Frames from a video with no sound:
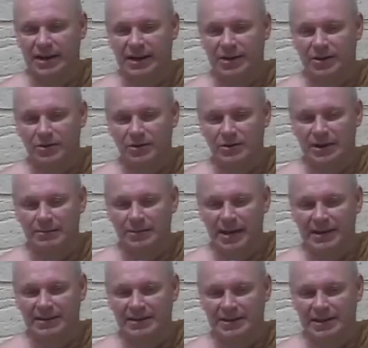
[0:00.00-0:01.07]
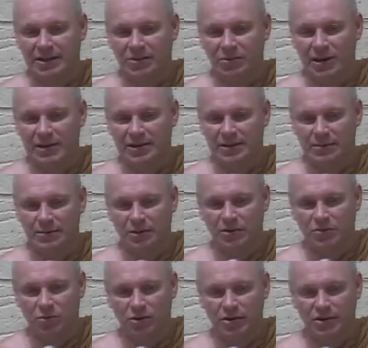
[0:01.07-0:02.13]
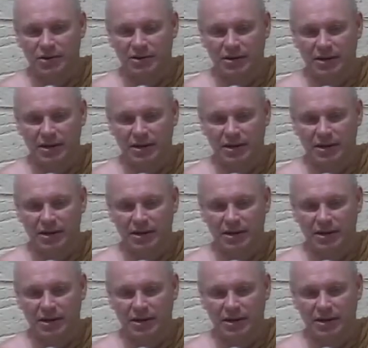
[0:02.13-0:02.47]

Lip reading: It usually makes the situation much worse.